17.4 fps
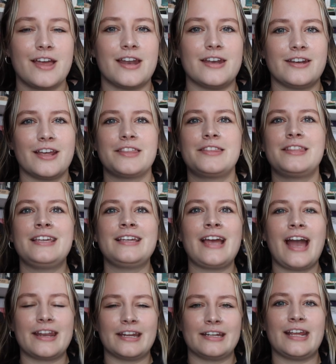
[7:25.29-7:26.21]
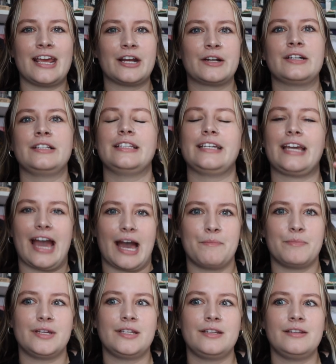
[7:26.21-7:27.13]
nothing had inherently
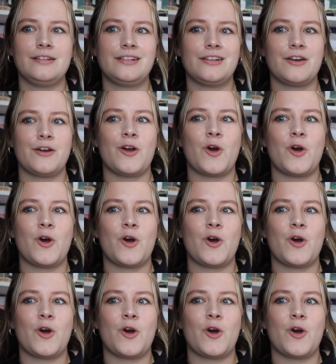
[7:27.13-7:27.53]
happened